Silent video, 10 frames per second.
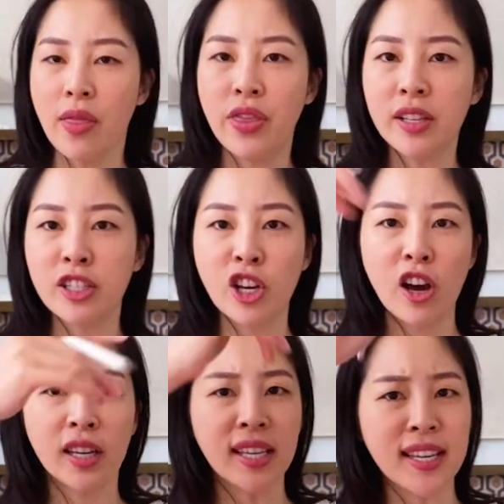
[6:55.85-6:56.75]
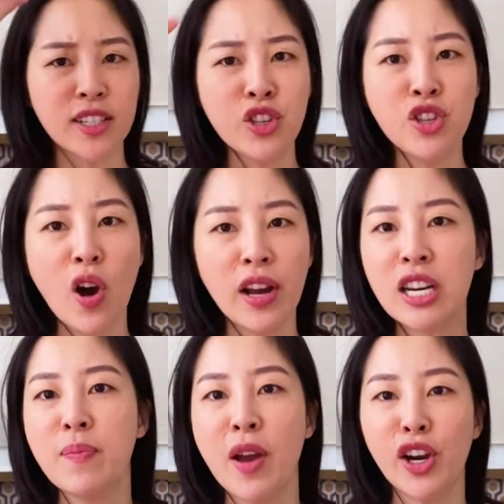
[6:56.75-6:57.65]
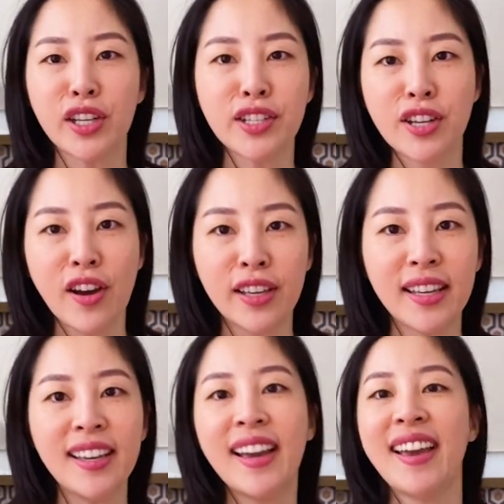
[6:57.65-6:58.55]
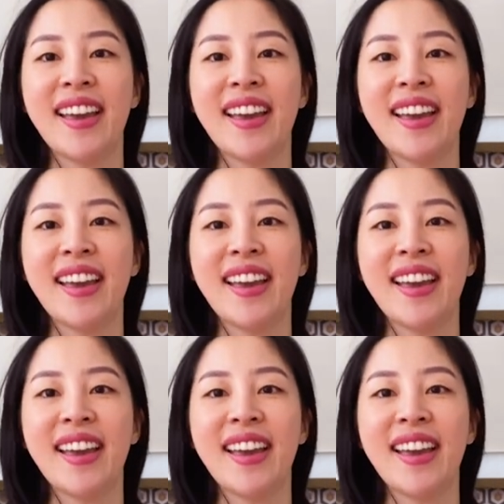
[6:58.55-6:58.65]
this turkey is not an American turkey.